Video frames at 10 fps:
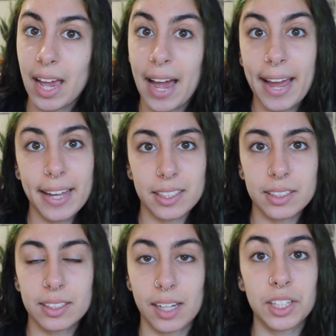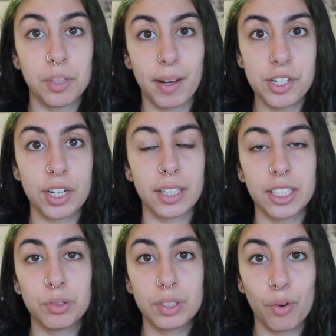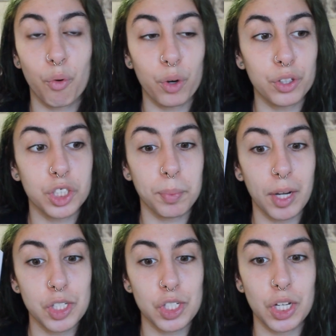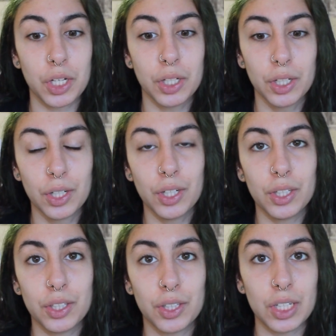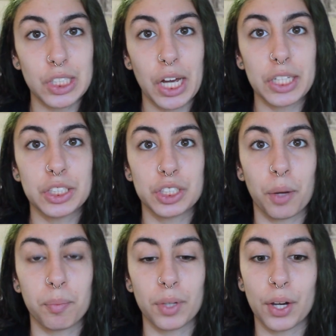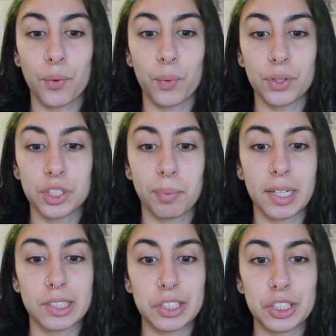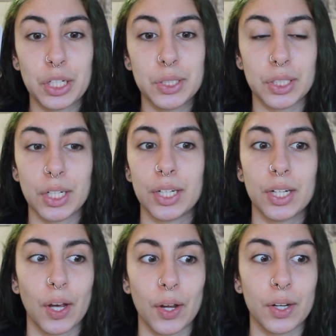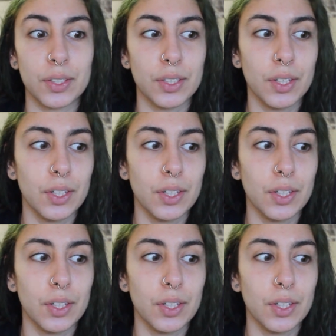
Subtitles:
And not to mention, this was real spicy. This had some like real spicy scenes in it, and